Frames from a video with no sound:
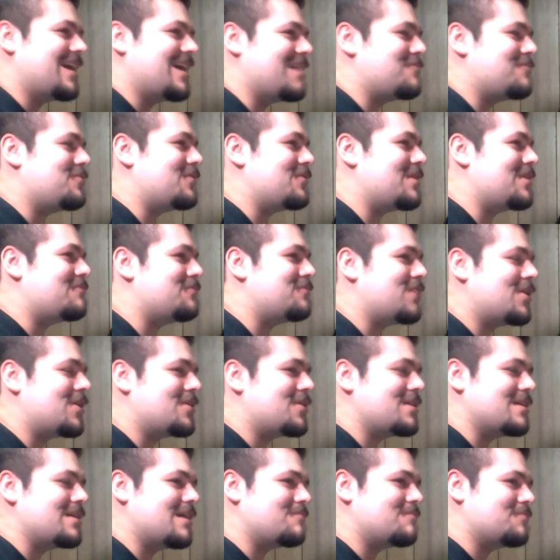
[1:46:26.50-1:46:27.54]

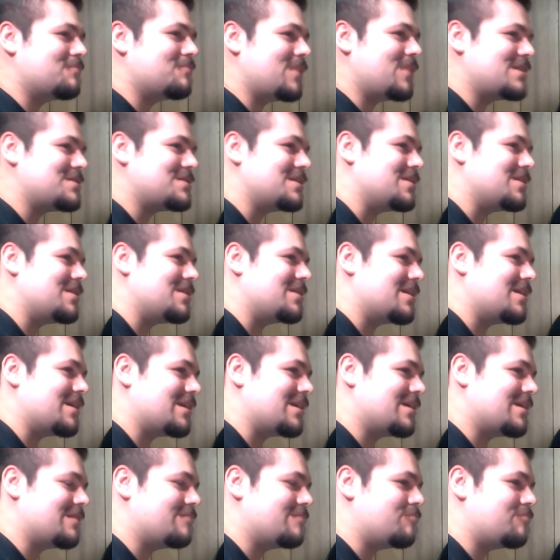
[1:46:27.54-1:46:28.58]
I'm basically
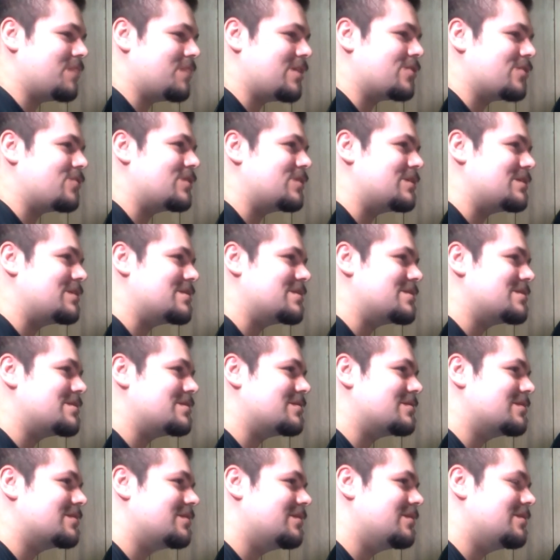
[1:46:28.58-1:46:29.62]
like Bear Grylls.
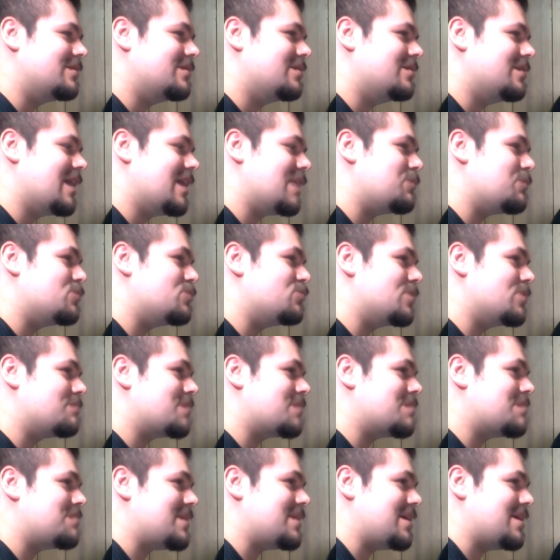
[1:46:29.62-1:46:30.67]
I will drink
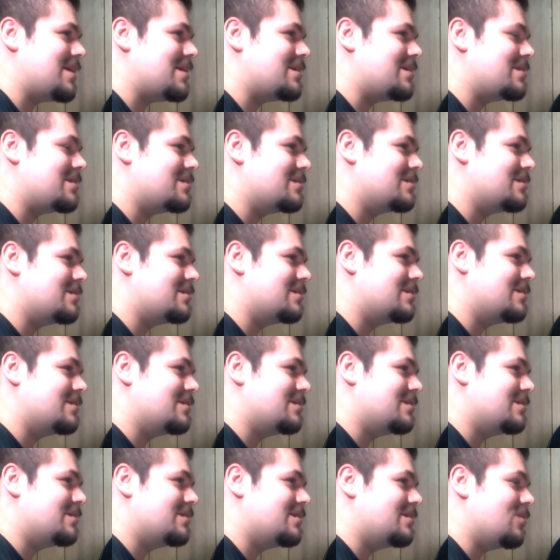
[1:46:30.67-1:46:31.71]
my pee.
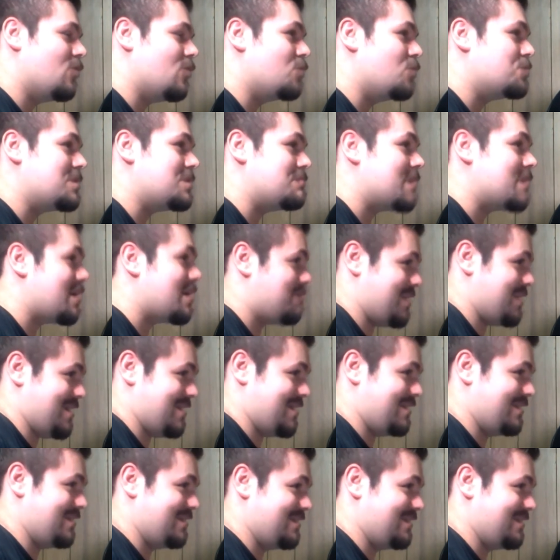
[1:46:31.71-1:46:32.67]
Only my pee.